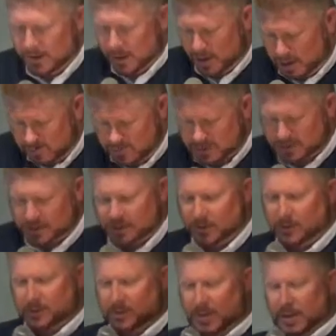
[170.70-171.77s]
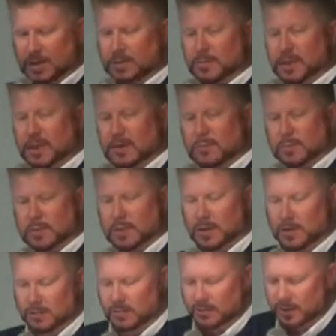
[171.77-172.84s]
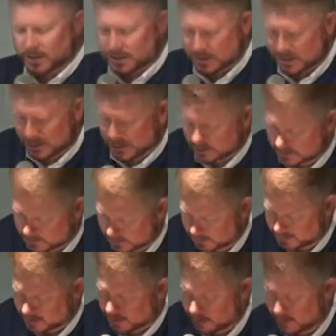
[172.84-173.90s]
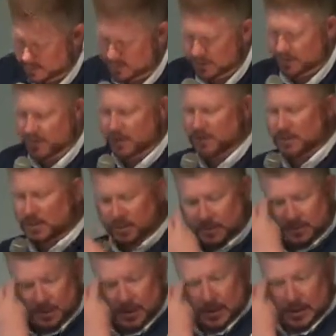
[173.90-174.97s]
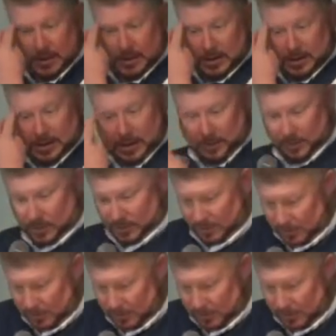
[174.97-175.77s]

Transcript: Harvest of souls, taking them to heaven with him. This is God's dream. It's a harvest of lost souls. And when the